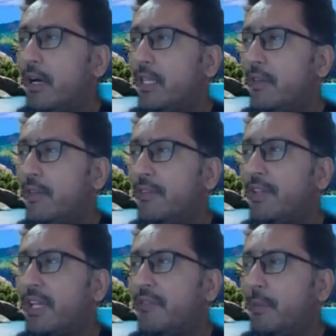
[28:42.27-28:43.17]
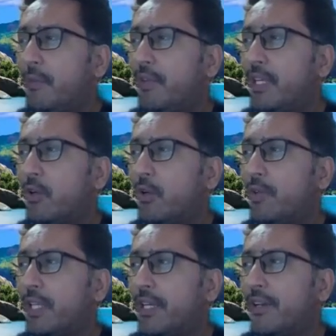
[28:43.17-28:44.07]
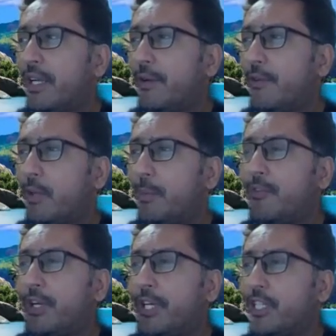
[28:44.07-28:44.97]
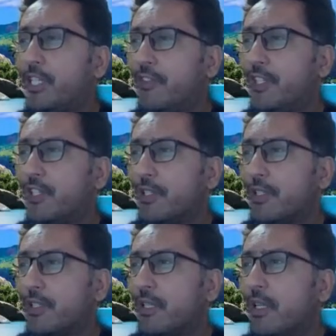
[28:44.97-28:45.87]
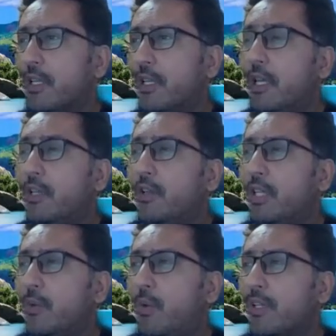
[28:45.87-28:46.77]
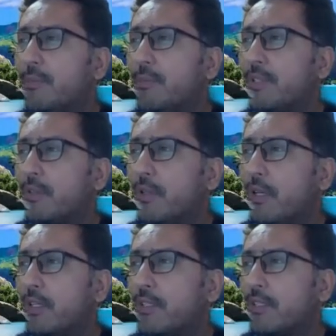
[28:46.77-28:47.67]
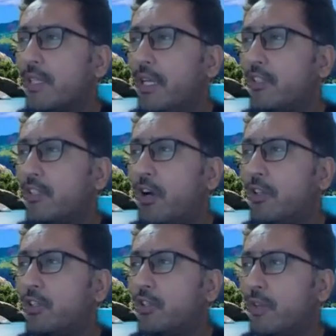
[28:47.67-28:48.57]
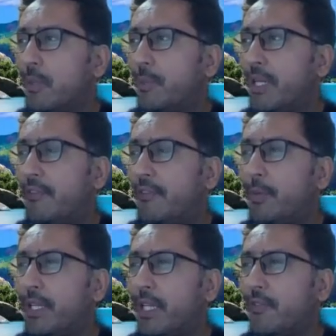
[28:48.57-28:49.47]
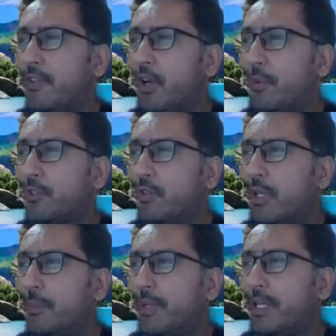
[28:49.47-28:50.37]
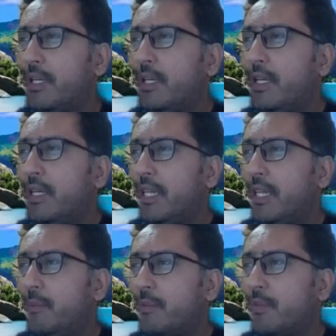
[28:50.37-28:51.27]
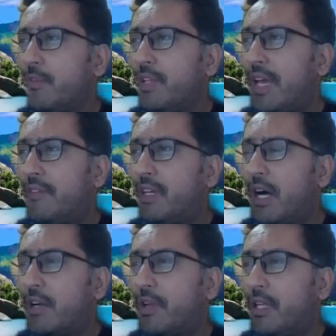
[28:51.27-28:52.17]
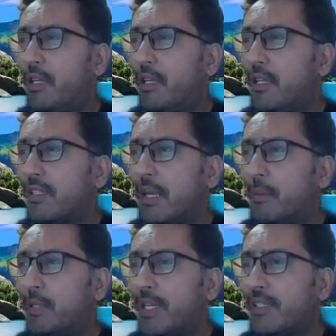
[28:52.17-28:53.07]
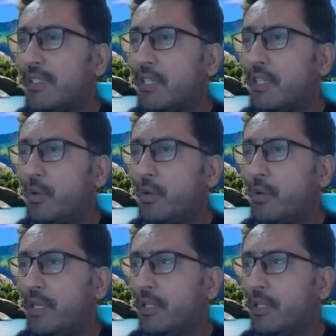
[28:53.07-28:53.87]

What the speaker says: even after MVP, we can go with the iterative development of additional features. Now they want some skills onshore development have to be engaged with offshore development team. So we will have a guardrail established by COE team,